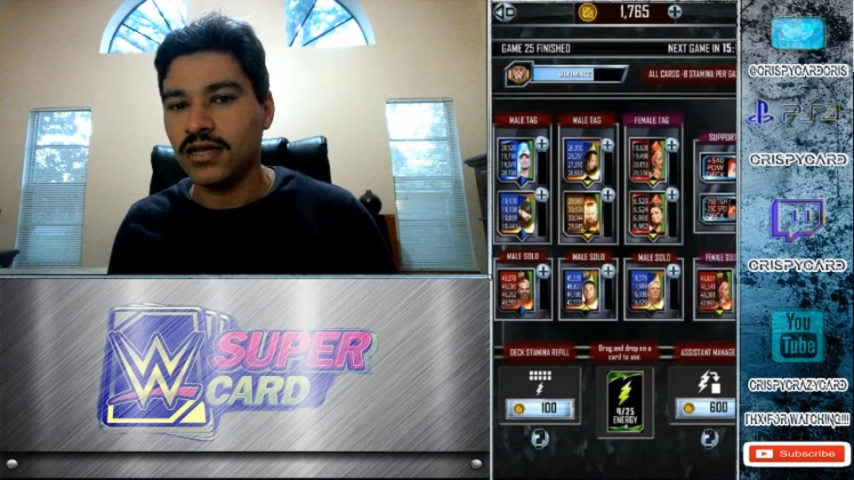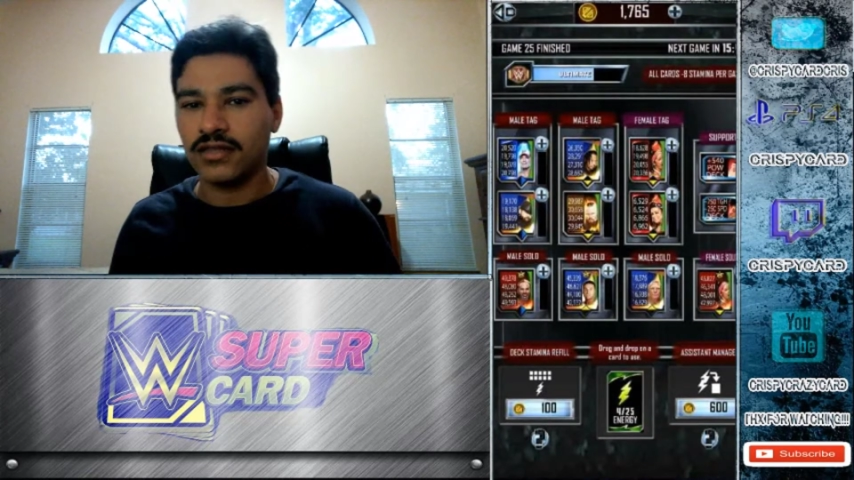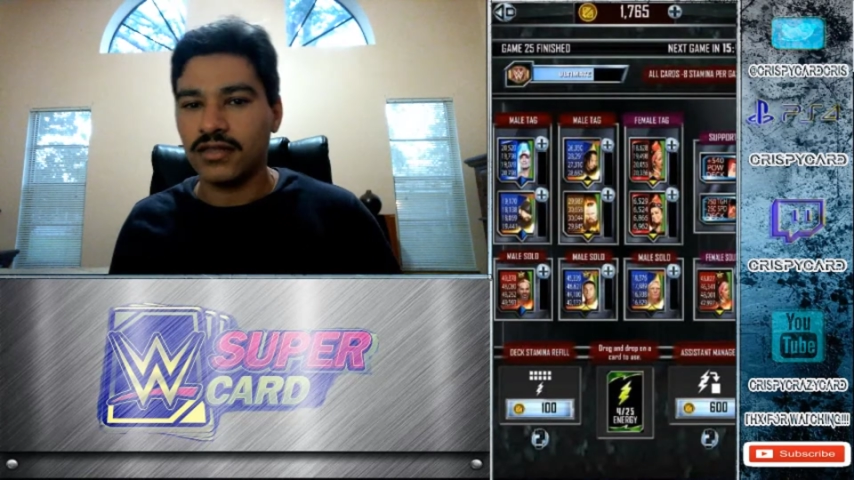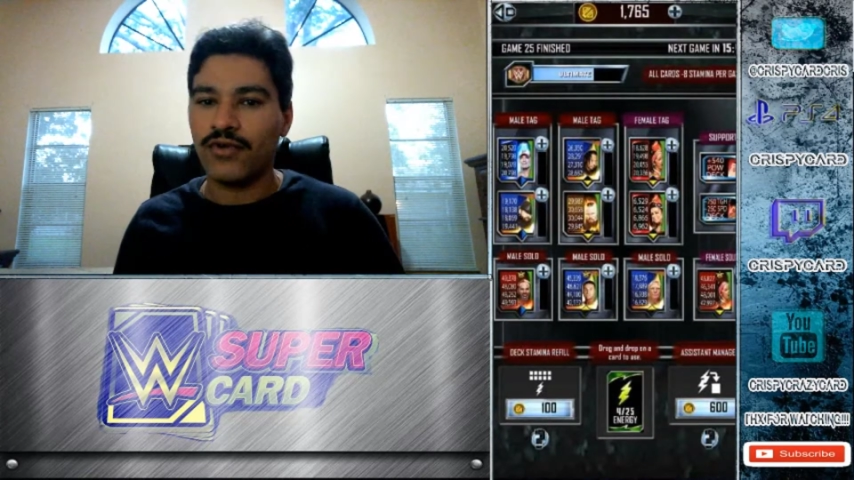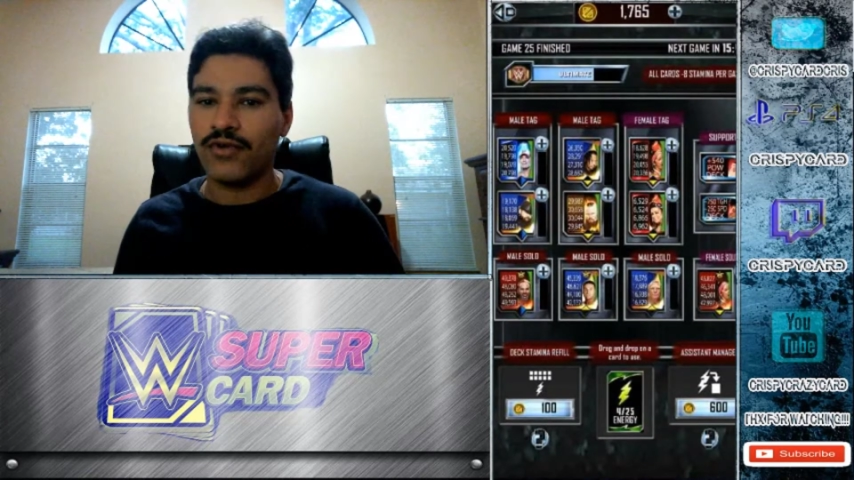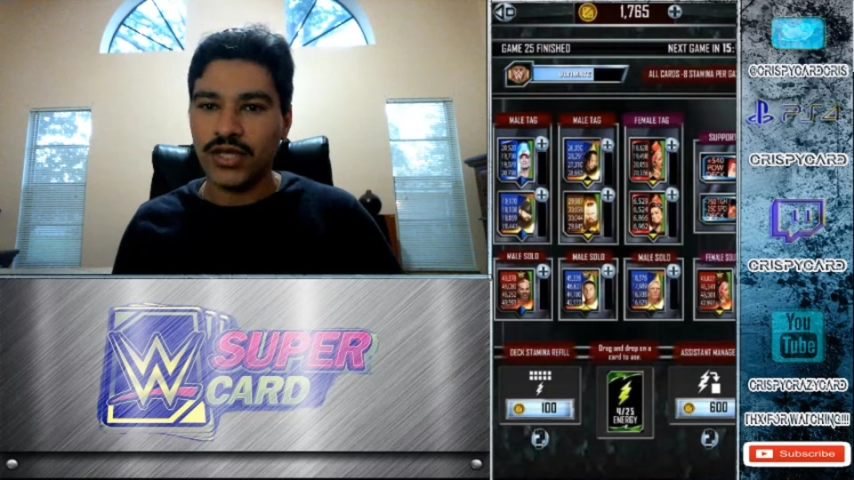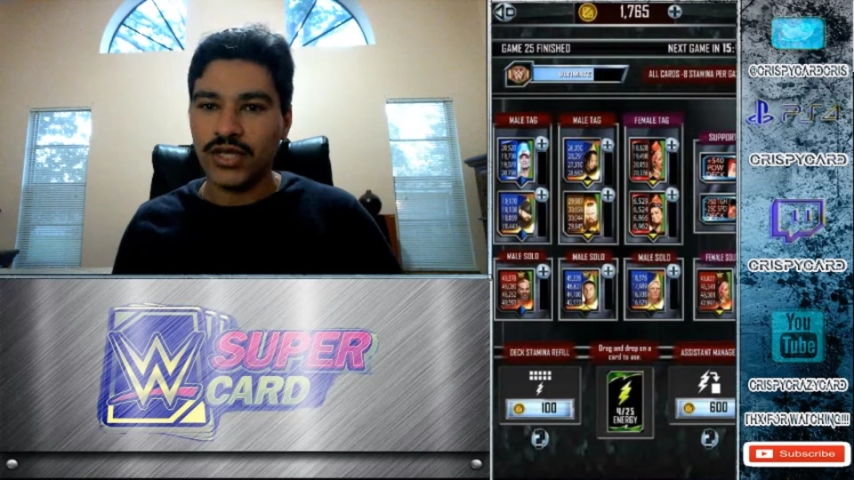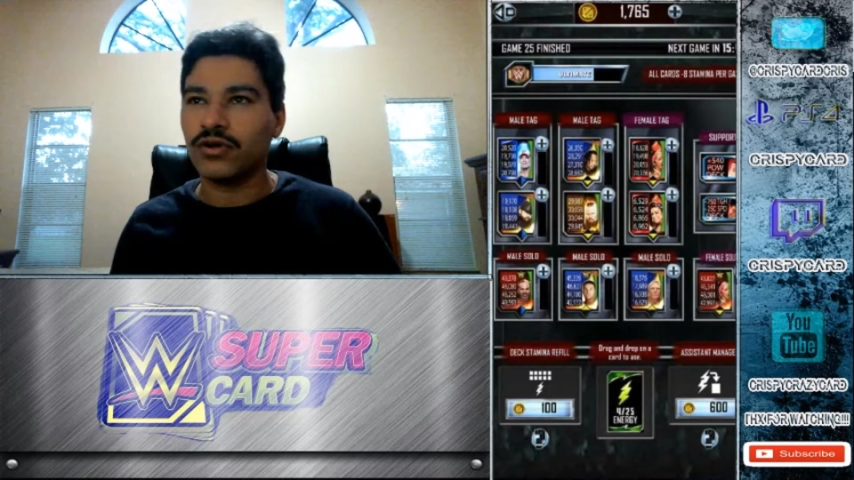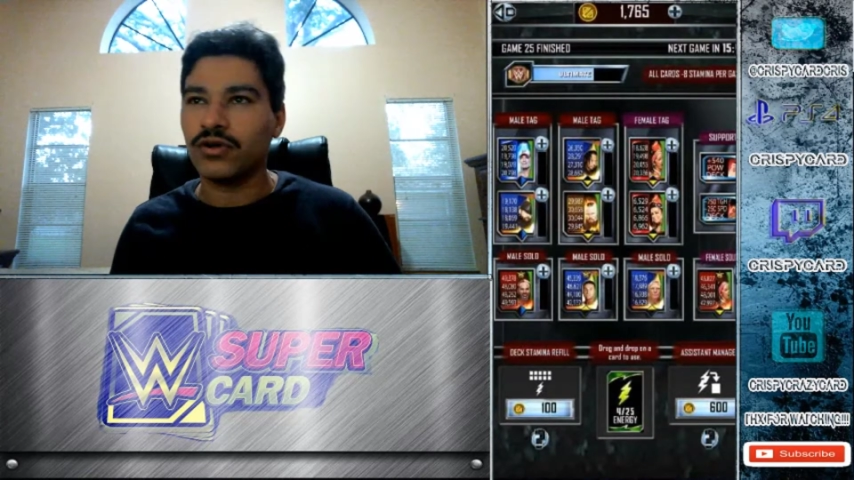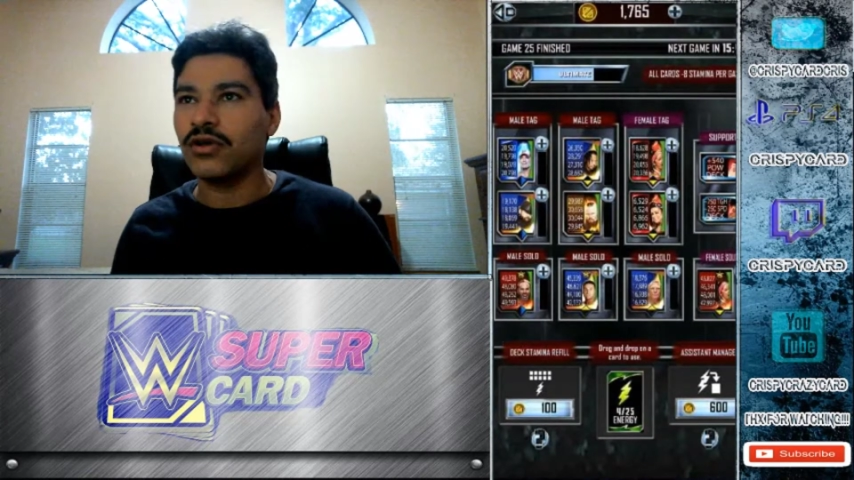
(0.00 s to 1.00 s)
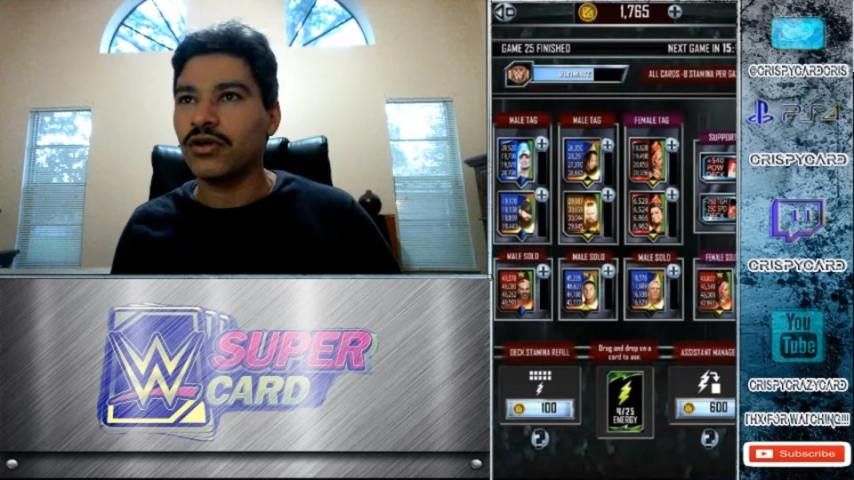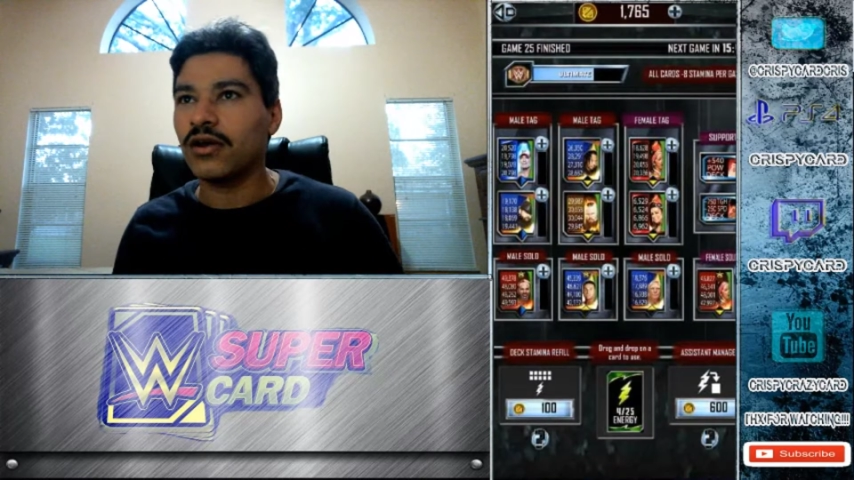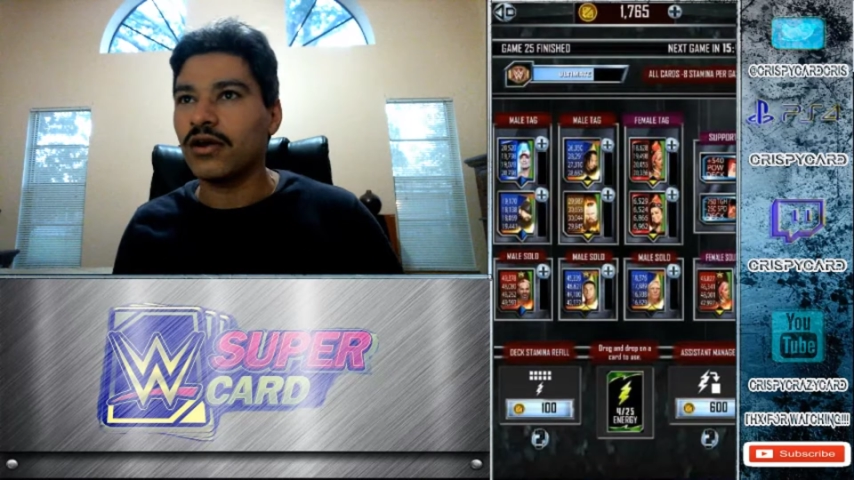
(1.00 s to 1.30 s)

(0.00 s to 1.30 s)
Randy Orton card